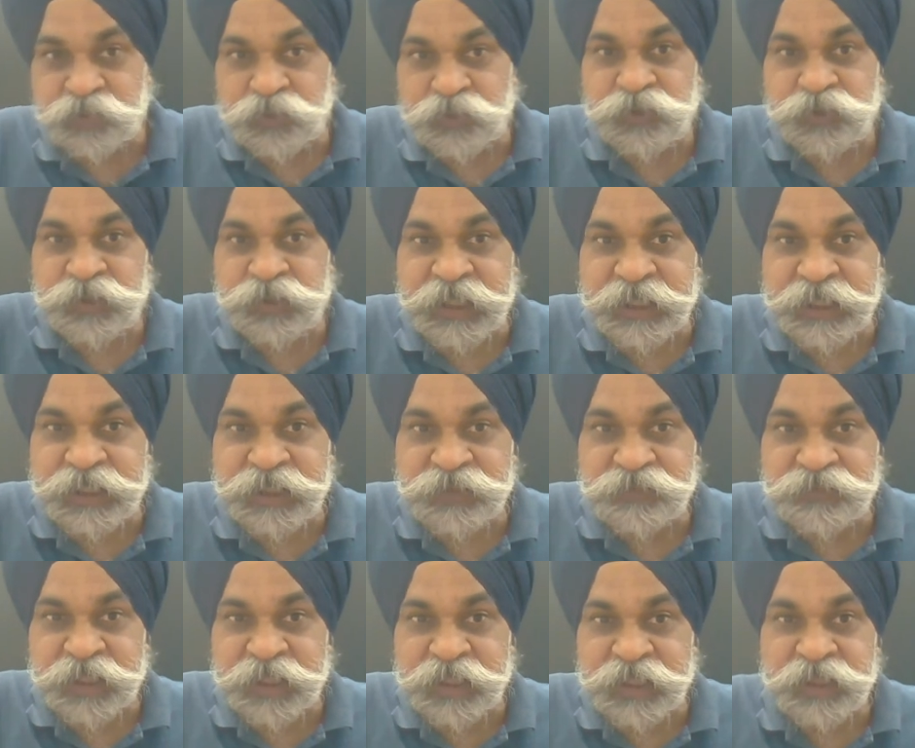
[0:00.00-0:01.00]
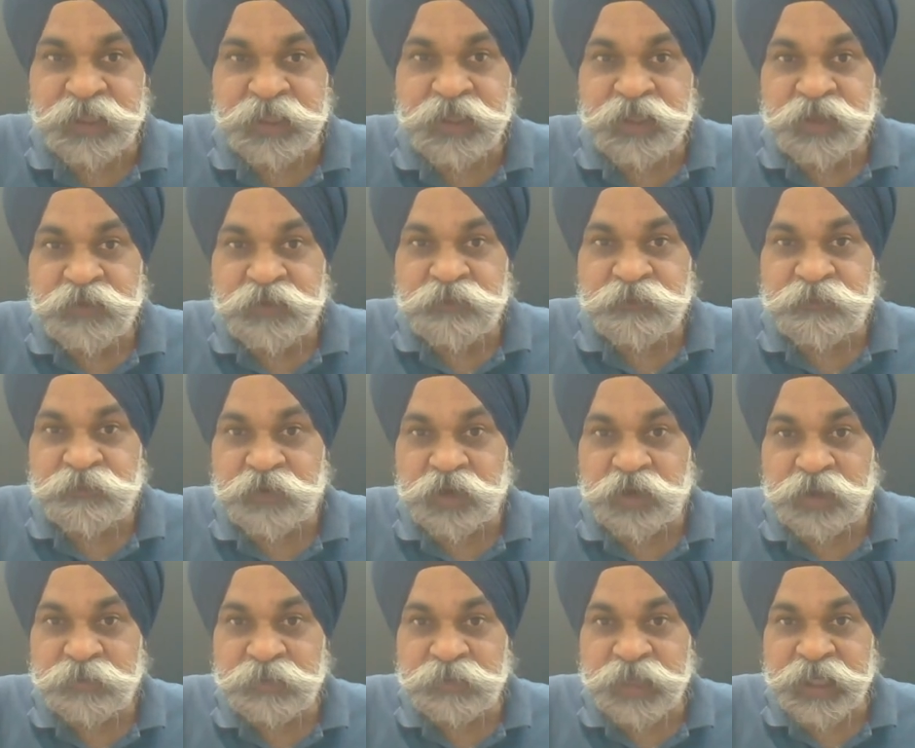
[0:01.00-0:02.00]
So that is why
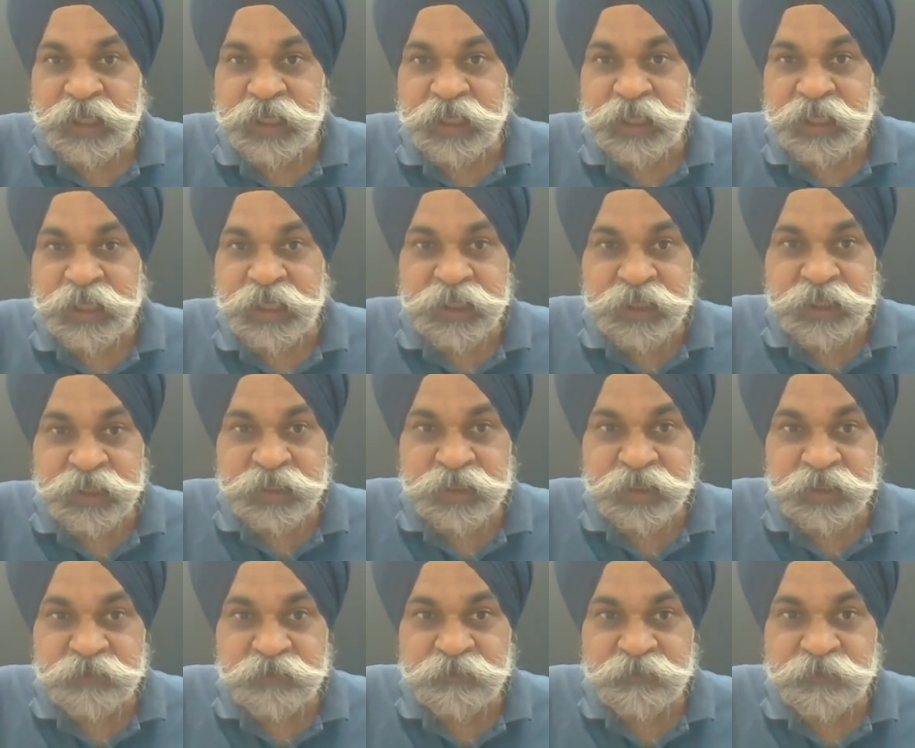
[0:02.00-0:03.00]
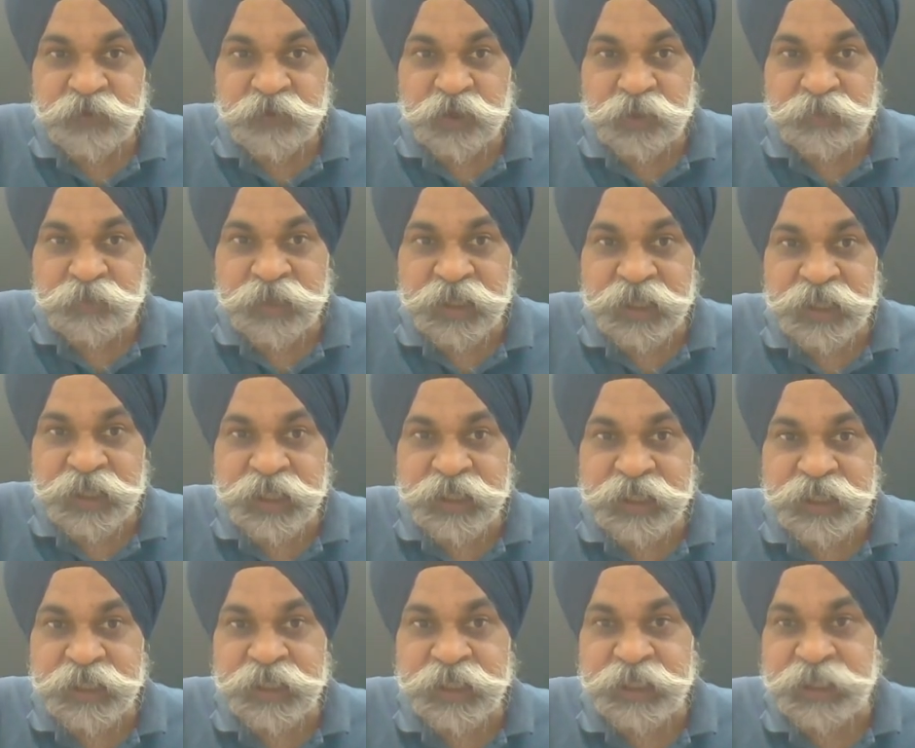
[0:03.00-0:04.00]
from 8, from
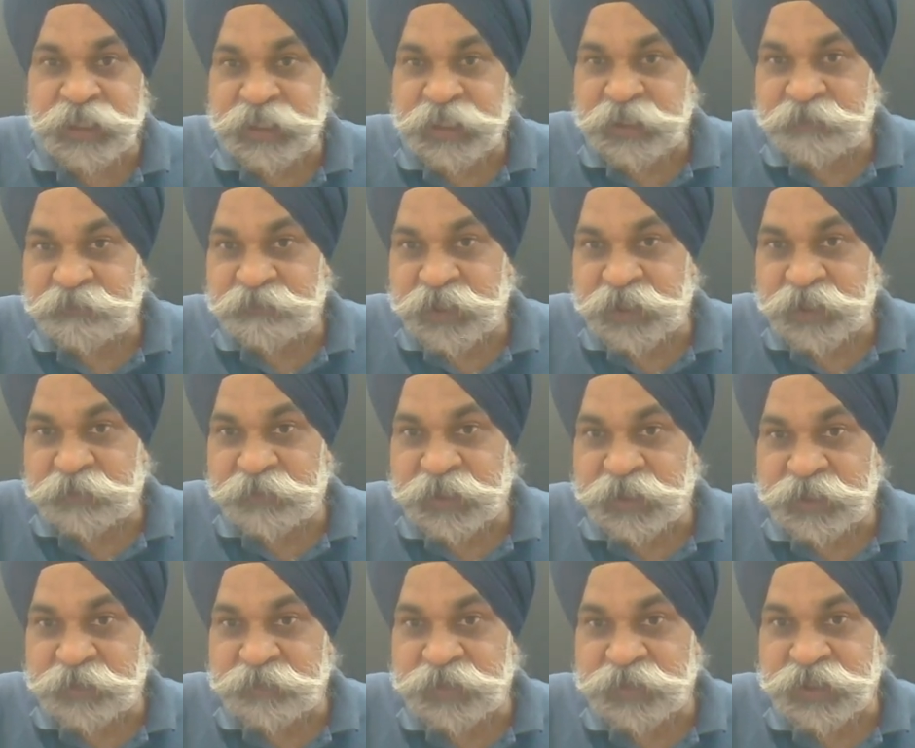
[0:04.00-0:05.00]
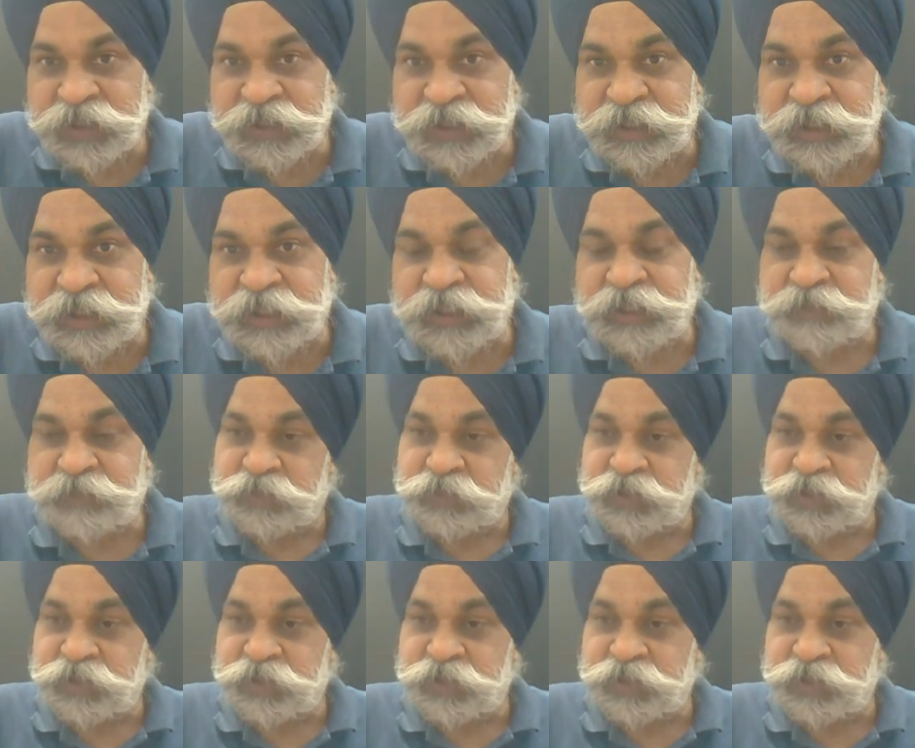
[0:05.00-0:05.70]
8 negative it becomes 6 negative.